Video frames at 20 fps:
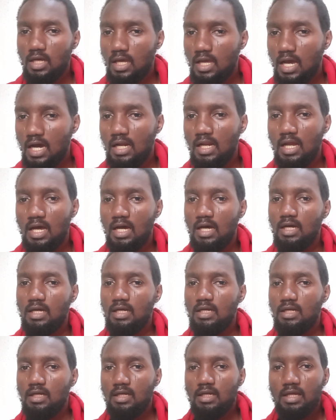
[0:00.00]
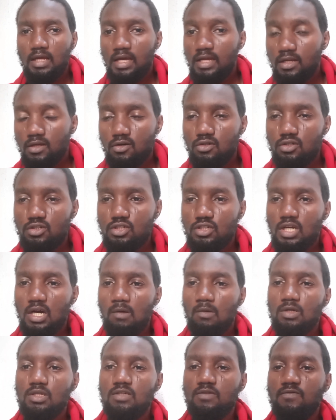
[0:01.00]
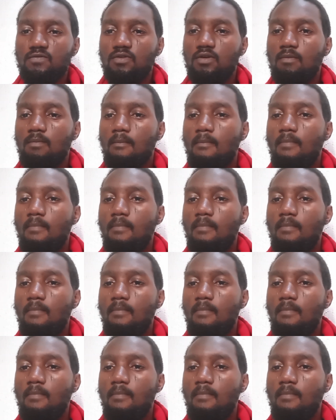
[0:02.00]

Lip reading: Ghana, any country you are watching from,